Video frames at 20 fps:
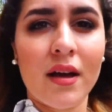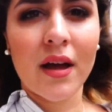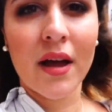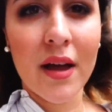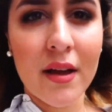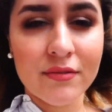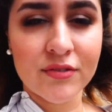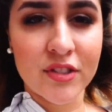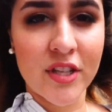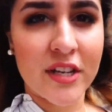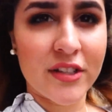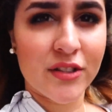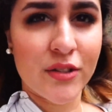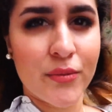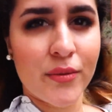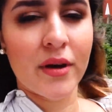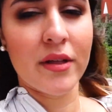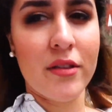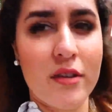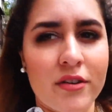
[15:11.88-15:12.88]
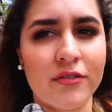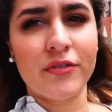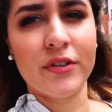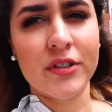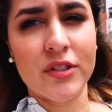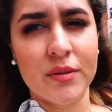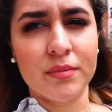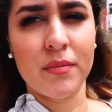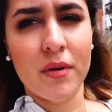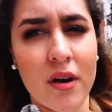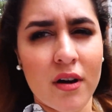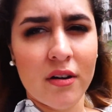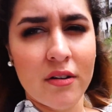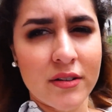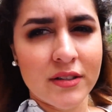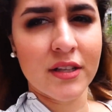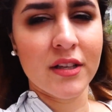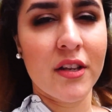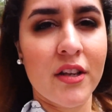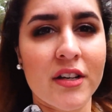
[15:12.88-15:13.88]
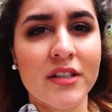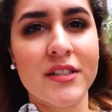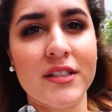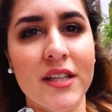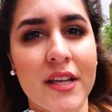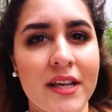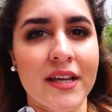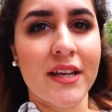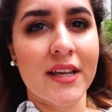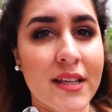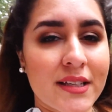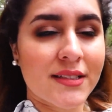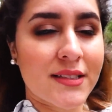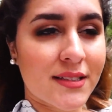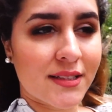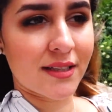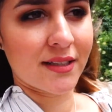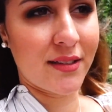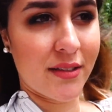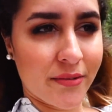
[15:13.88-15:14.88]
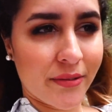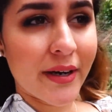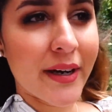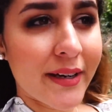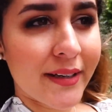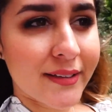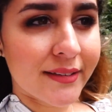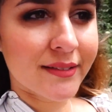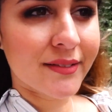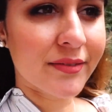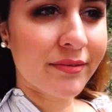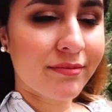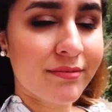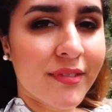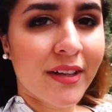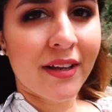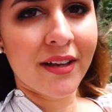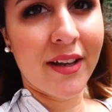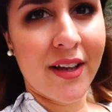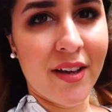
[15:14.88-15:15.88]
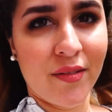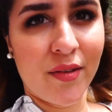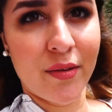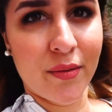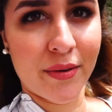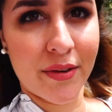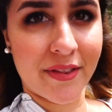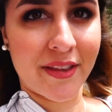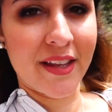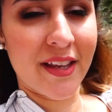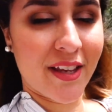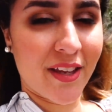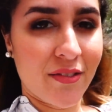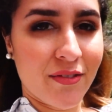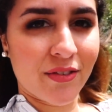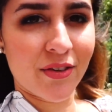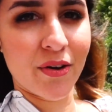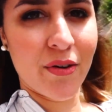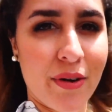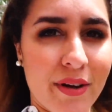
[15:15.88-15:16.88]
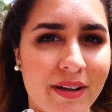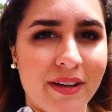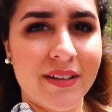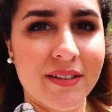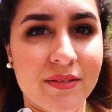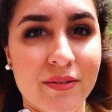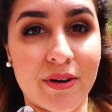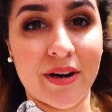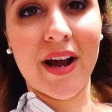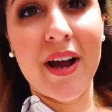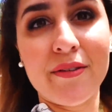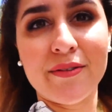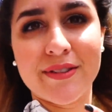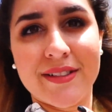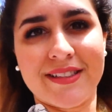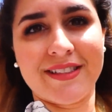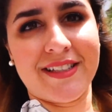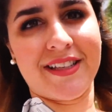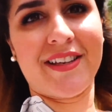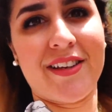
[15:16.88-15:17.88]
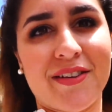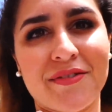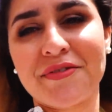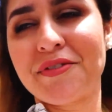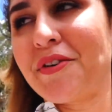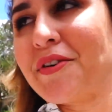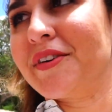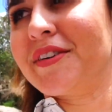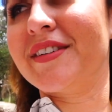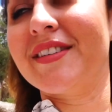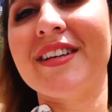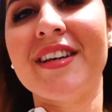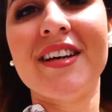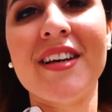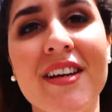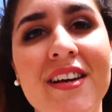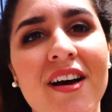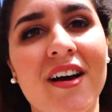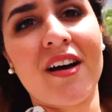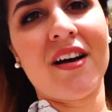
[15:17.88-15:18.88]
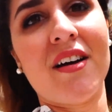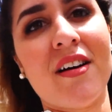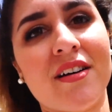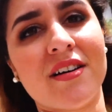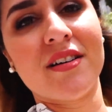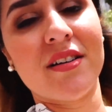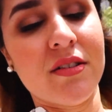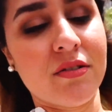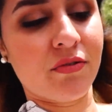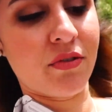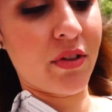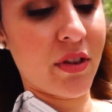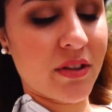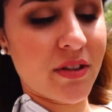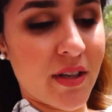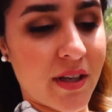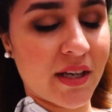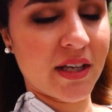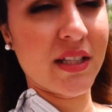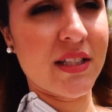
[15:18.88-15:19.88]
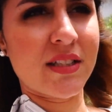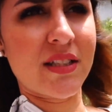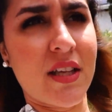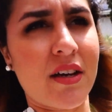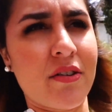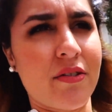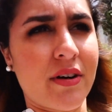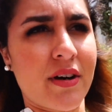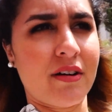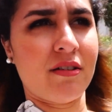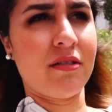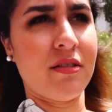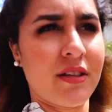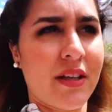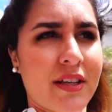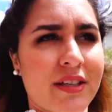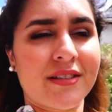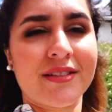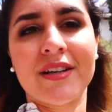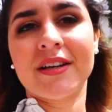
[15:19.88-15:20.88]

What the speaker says: I've checked the weather for tomorrow, and it looks like it's gonna rain. And we were thinking of going, or I was thinking of going, for the tickets around like,